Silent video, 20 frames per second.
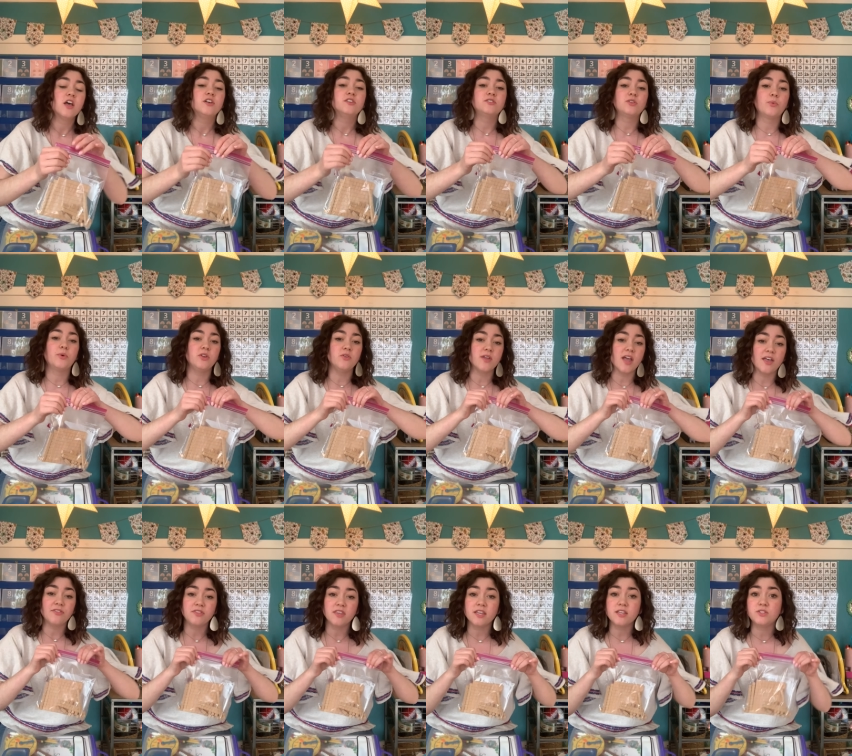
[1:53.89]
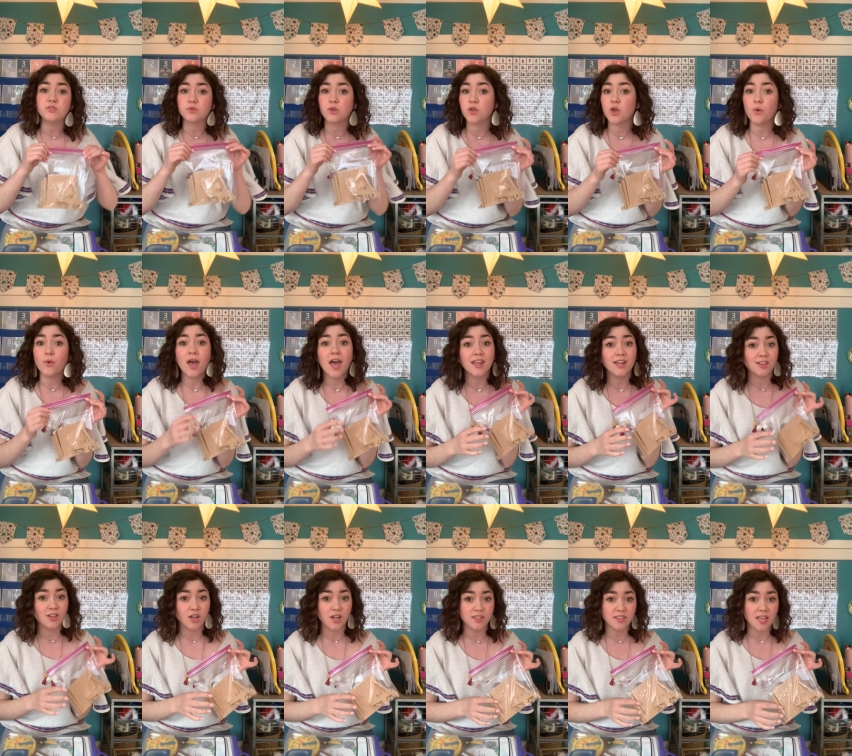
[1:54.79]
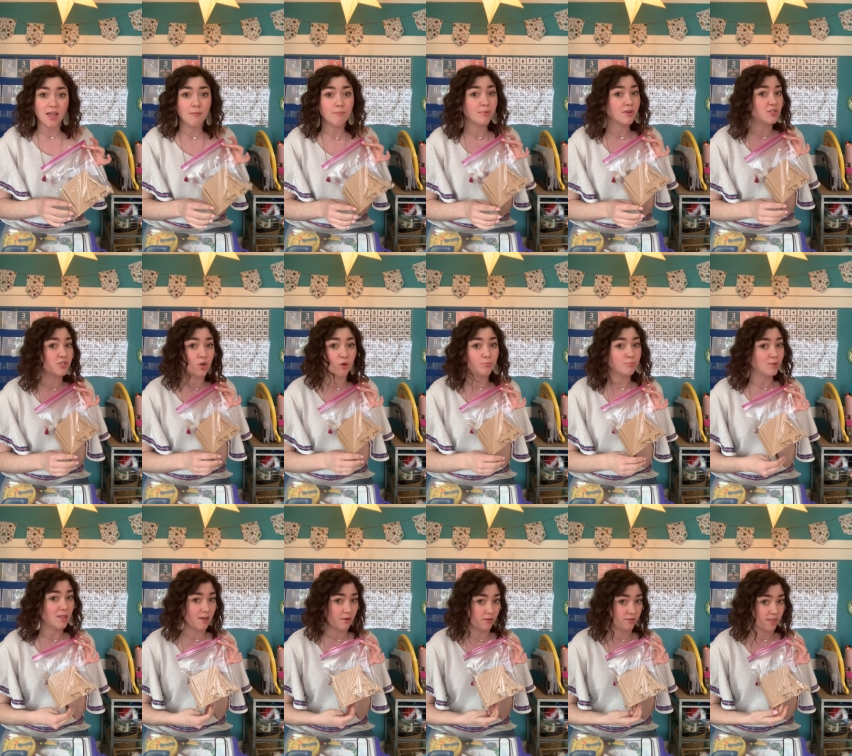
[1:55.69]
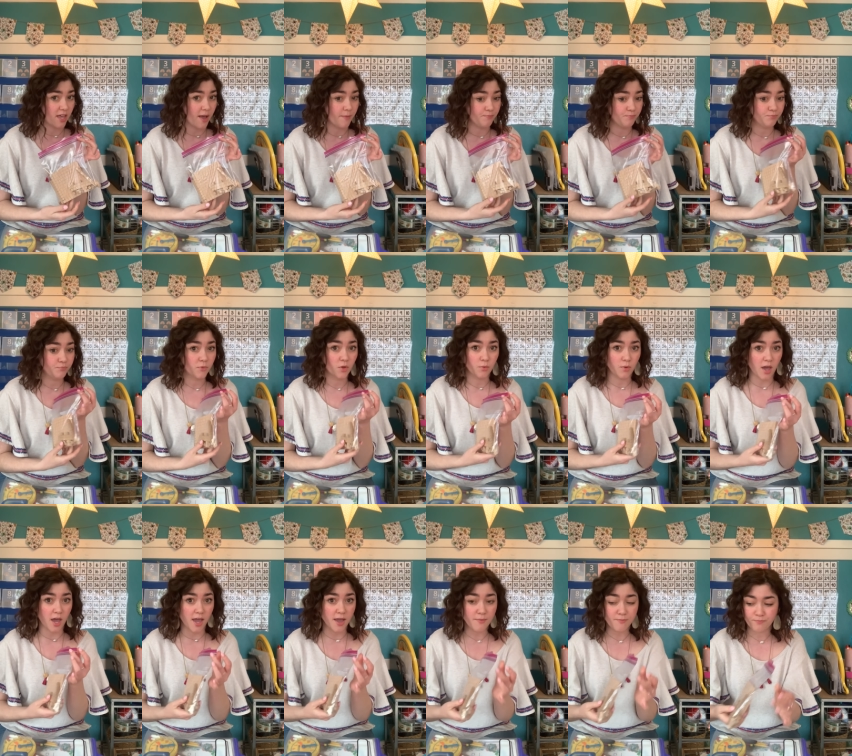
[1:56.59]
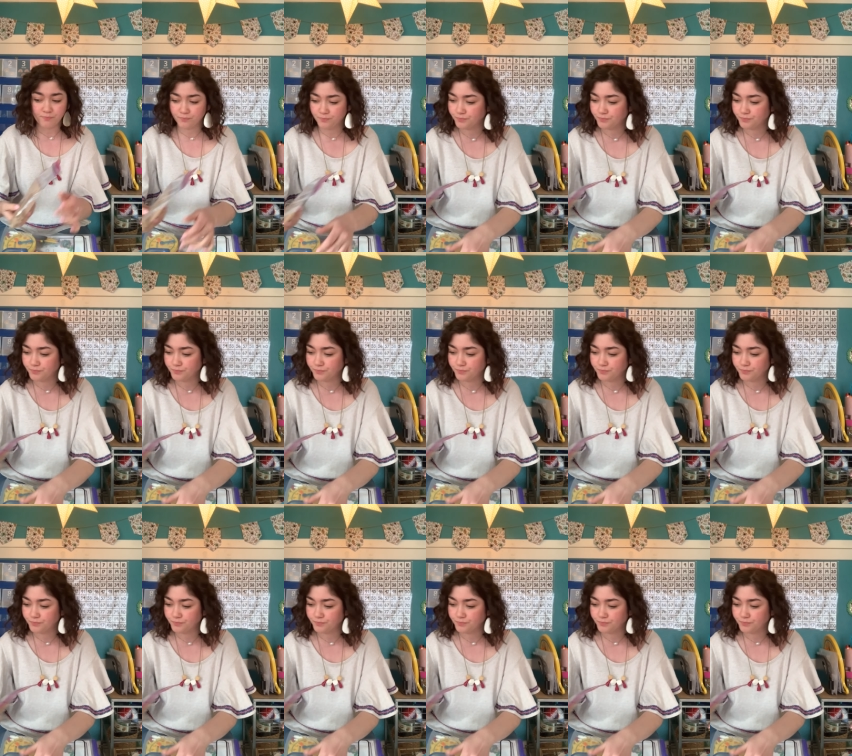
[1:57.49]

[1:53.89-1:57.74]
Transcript: So when you get these, you can go ahead and look at them, but don't play with them, okay?